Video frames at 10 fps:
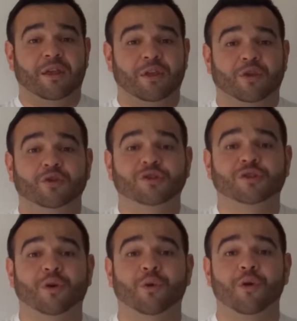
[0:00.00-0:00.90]
you
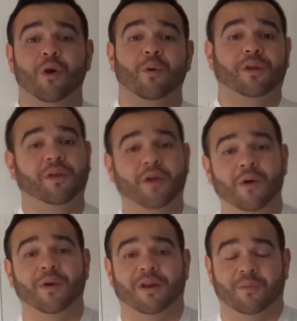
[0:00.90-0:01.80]
just don't know where to
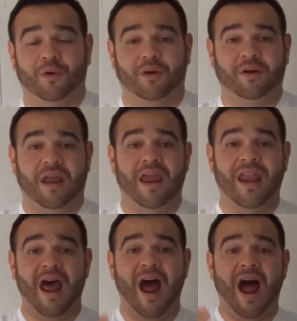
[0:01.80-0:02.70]
go anymore.
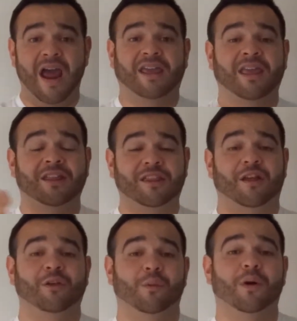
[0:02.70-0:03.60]
And I can
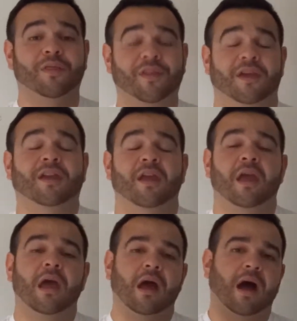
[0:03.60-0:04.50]
tell you one thing,
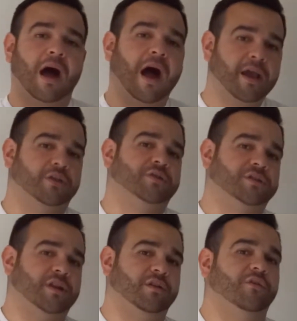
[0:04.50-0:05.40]
I
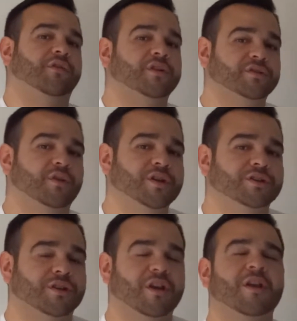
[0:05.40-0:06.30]
understand your
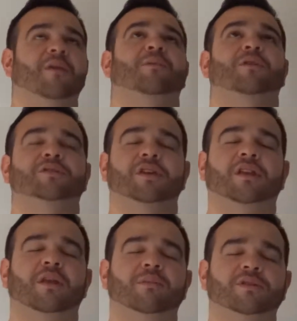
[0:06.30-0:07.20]
frustration, because it
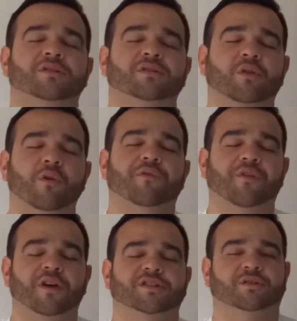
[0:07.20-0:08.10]
can be so
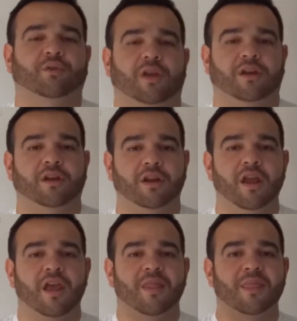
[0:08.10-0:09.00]
frustrating
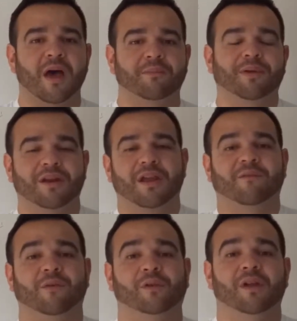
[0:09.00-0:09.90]
not being
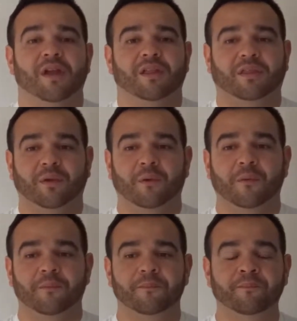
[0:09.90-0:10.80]
able to